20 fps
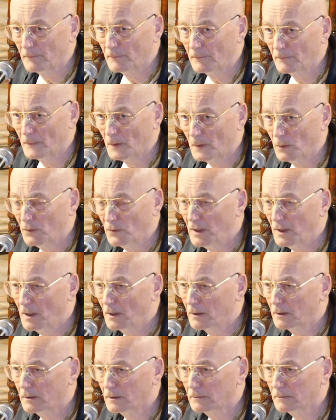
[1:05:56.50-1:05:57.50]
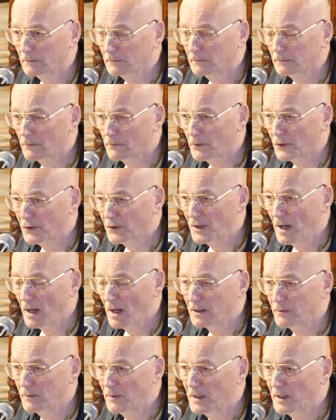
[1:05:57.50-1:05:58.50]
You think Krishna has
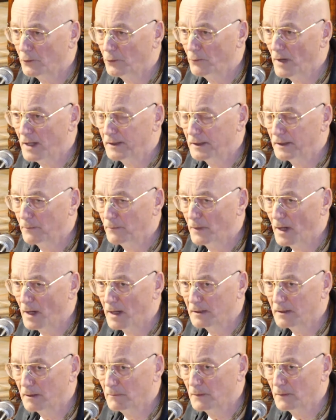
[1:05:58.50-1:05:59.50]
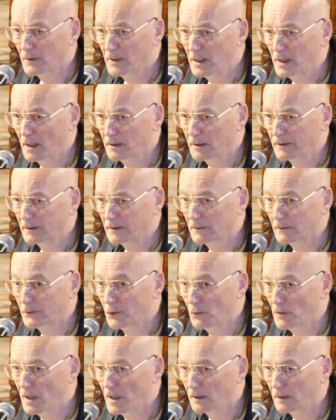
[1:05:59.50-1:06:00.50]
been created by somebody else,
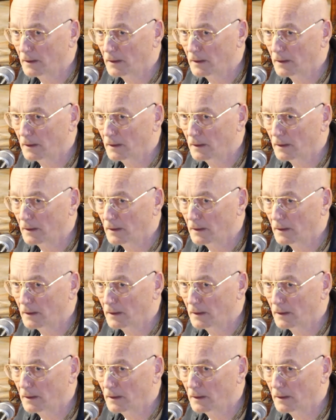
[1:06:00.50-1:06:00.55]
Julia?